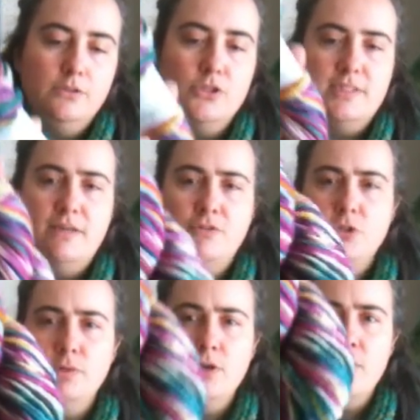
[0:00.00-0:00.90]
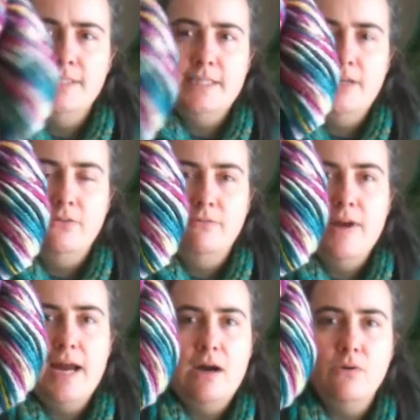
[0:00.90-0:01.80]
just gives you an idea of
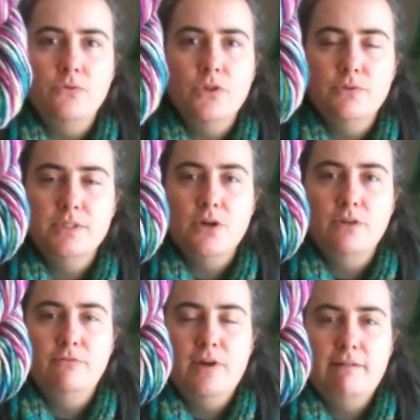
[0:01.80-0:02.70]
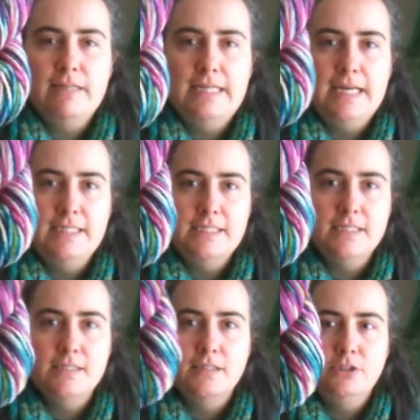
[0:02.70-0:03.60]
how those kind of
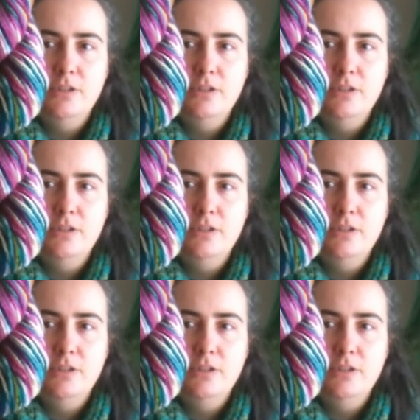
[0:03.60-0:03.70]
variegated